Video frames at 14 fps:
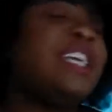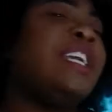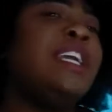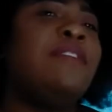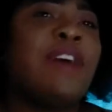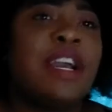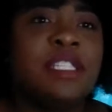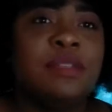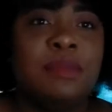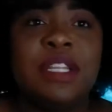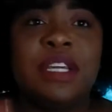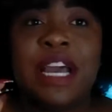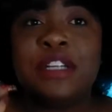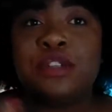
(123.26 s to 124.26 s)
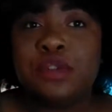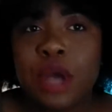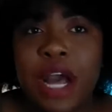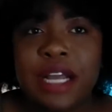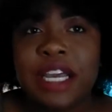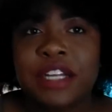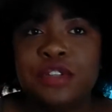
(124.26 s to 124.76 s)
he advised me that I do
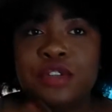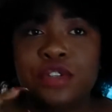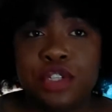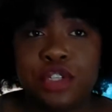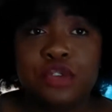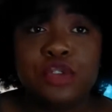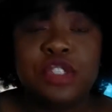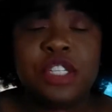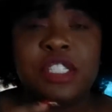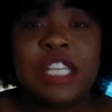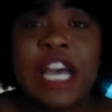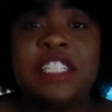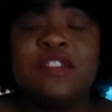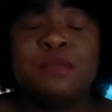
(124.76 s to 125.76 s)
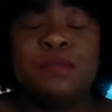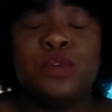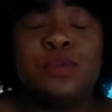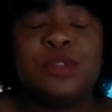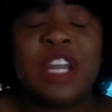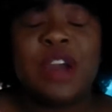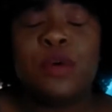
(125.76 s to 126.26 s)
not get to choose the size of
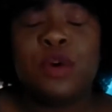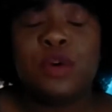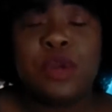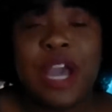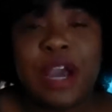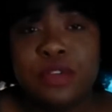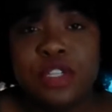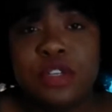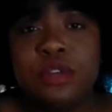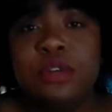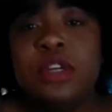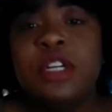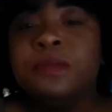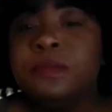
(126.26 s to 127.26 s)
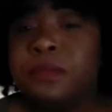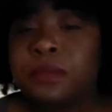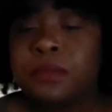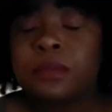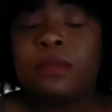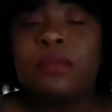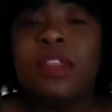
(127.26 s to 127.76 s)
boobs that I go down to.
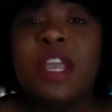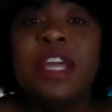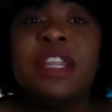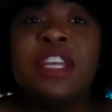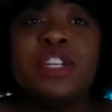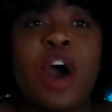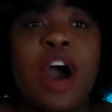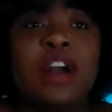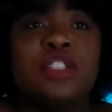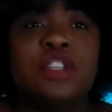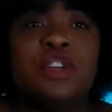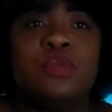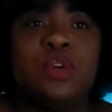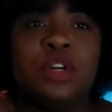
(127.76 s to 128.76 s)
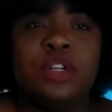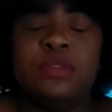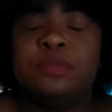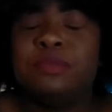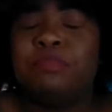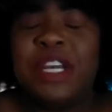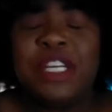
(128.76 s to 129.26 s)
The doctor
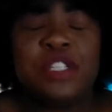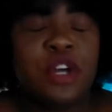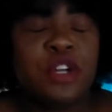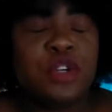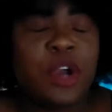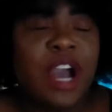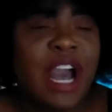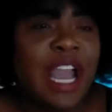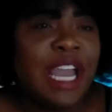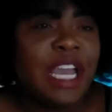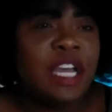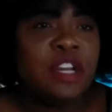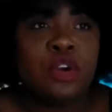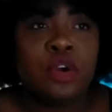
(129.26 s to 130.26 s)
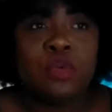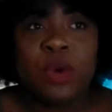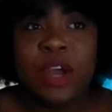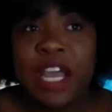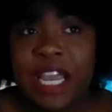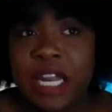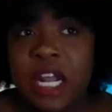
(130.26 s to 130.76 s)
will, based on your height, your
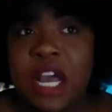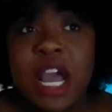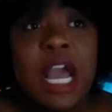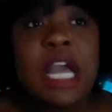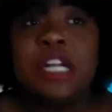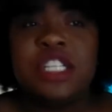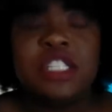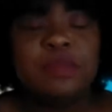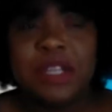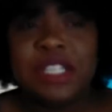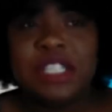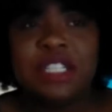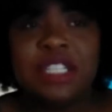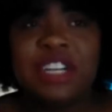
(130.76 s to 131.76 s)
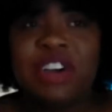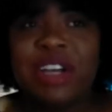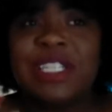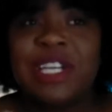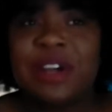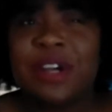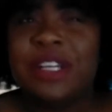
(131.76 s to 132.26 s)
weight, and just basically
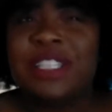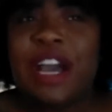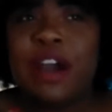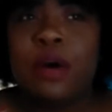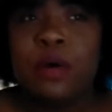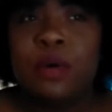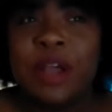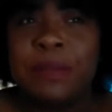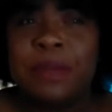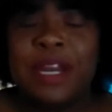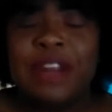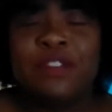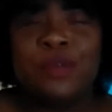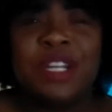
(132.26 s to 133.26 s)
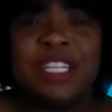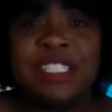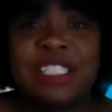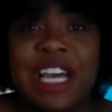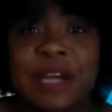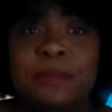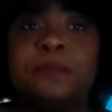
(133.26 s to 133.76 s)
criteria that OHIP and everyone has
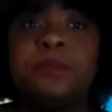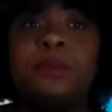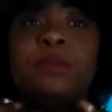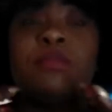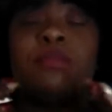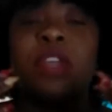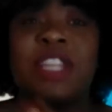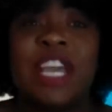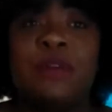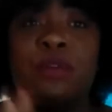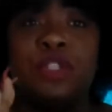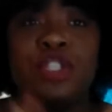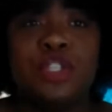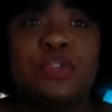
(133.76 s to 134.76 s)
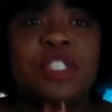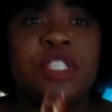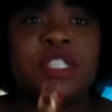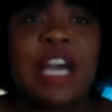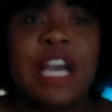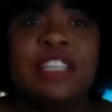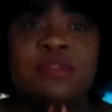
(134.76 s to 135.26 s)
set, they will choose the
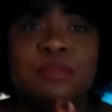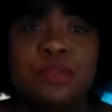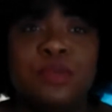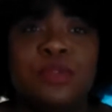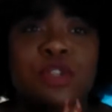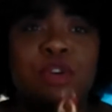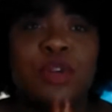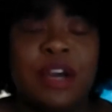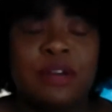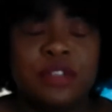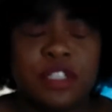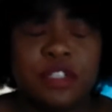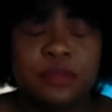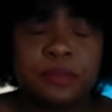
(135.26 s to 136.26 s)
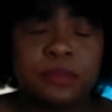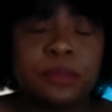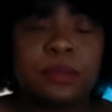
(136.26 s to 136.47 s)
size of boobs you go down to.